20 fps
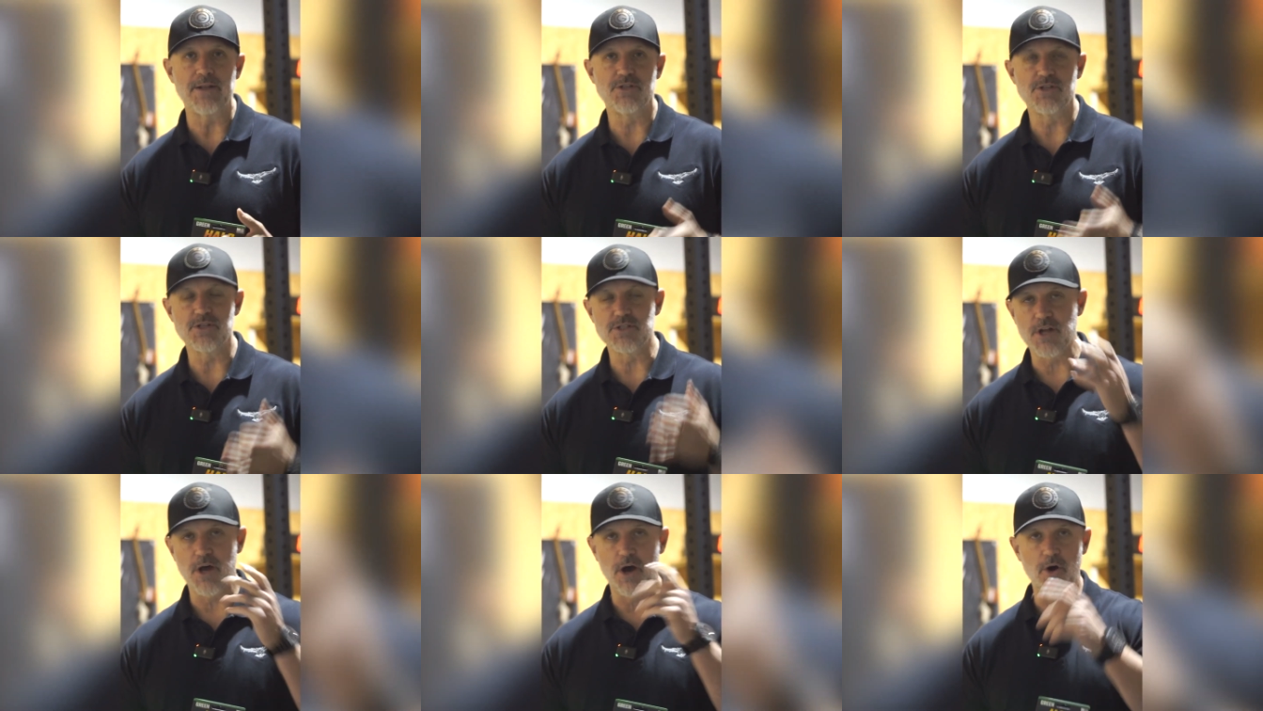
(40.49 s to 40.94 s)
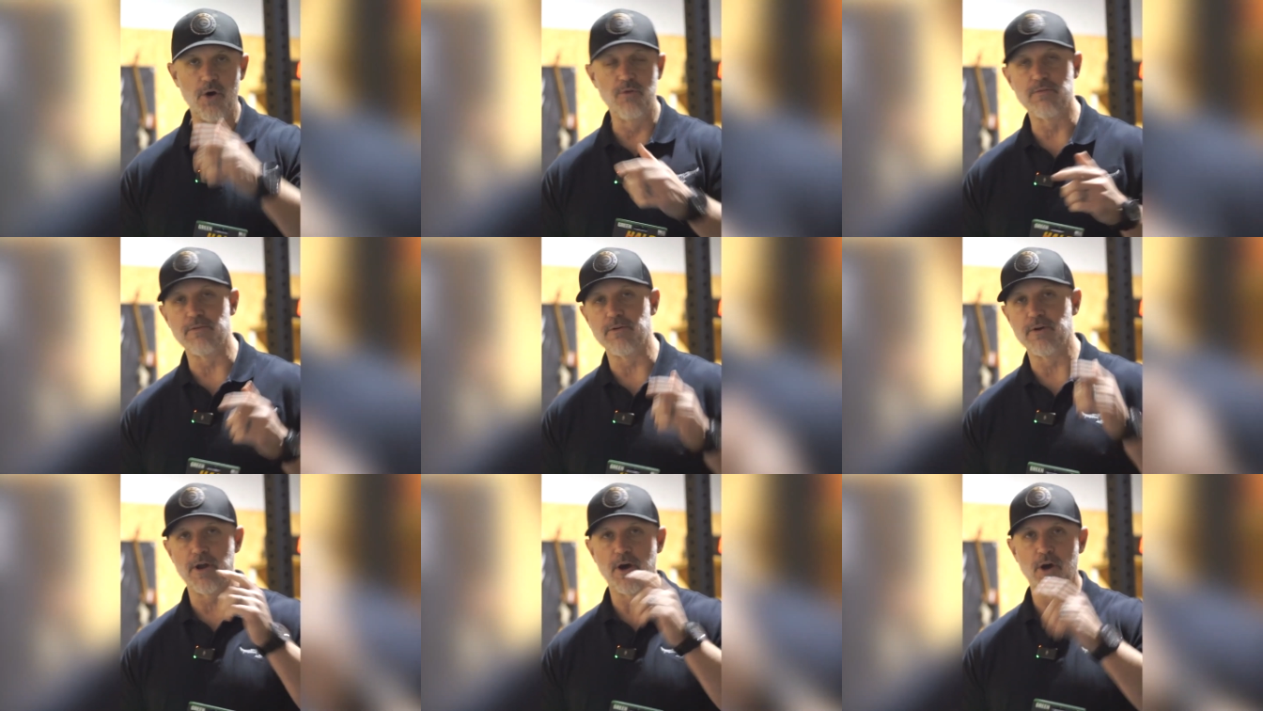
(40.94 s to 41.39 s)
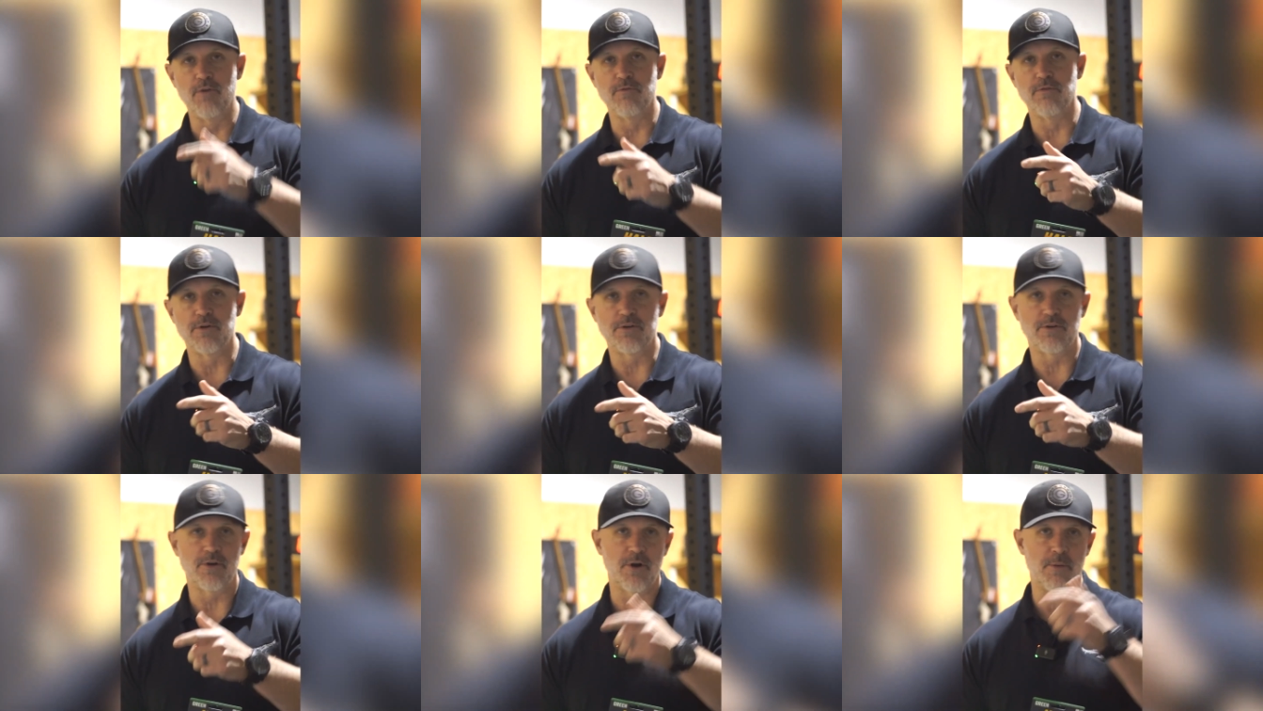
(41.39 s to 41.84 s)
just over and over,
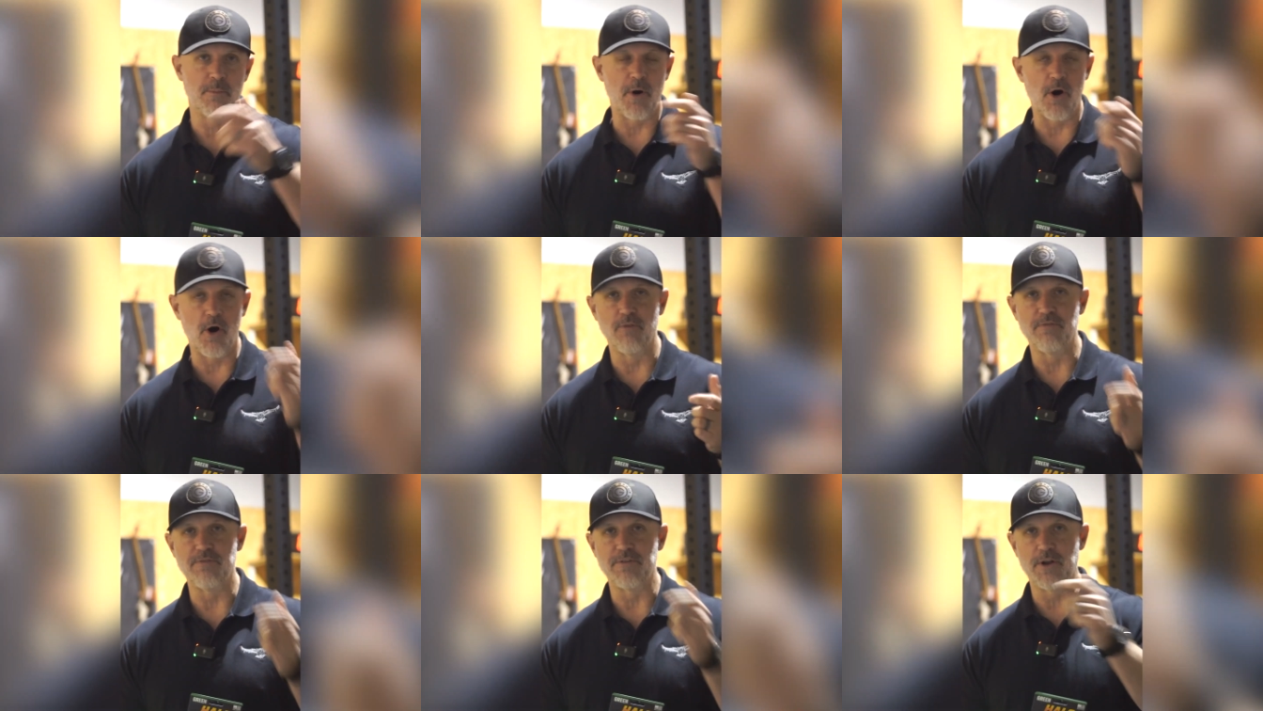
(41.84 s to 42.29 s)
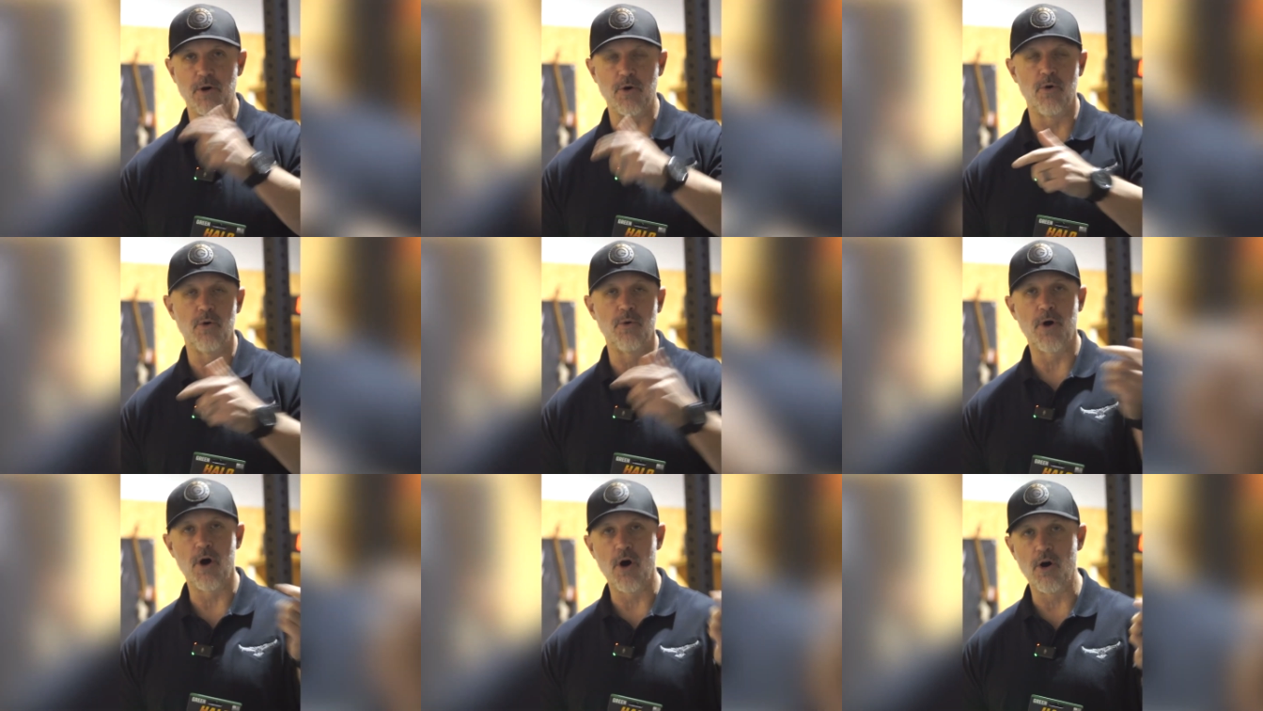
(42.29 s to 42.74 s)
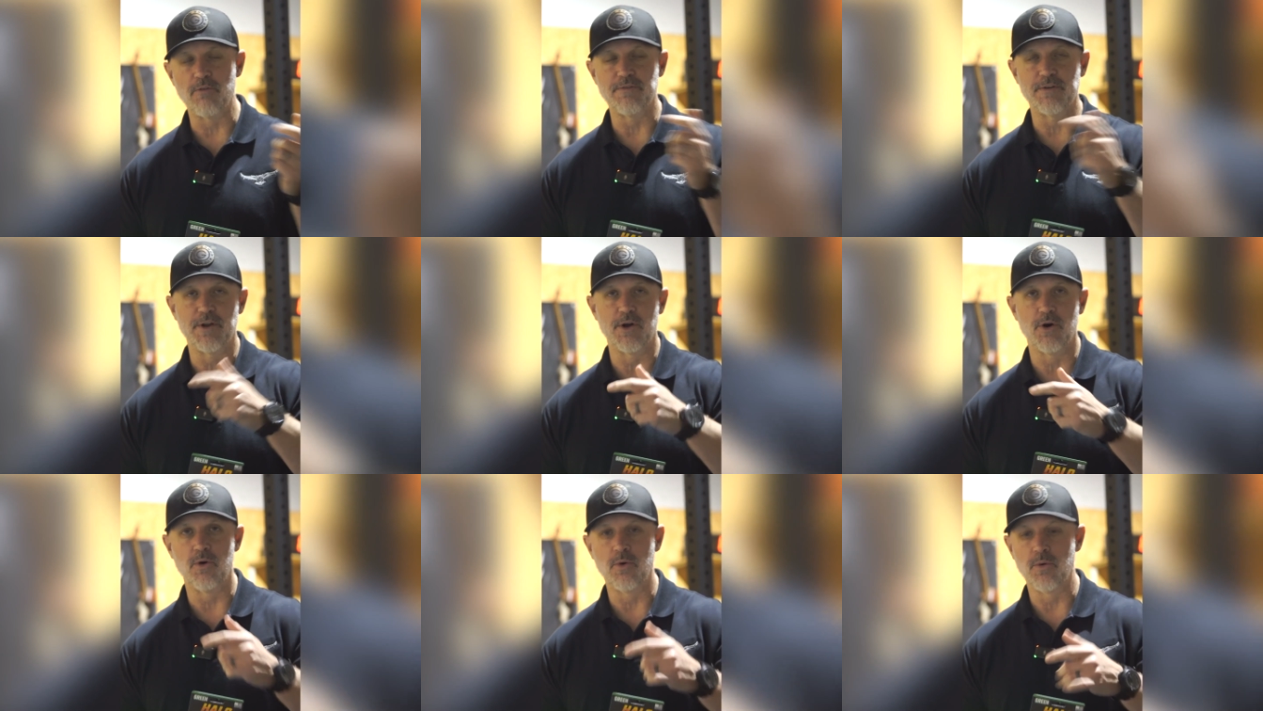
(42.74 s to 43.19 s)
turn them off and on, off and
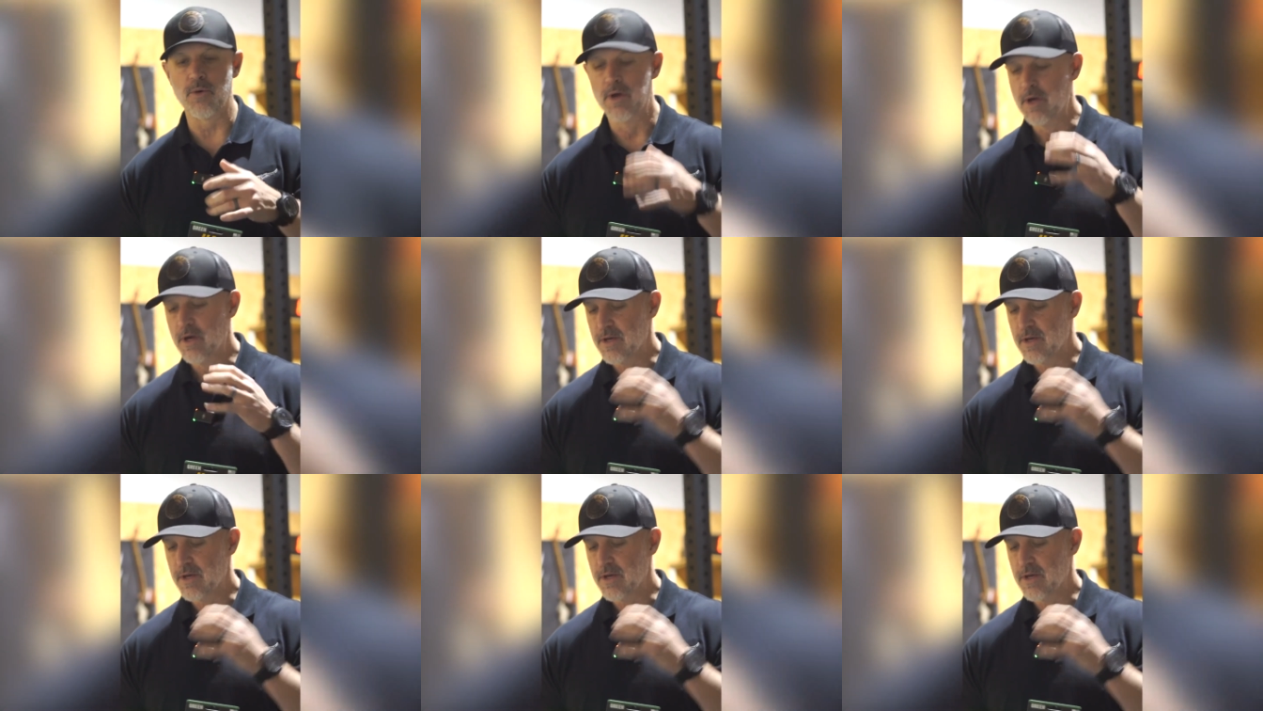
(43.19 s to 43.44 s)
on,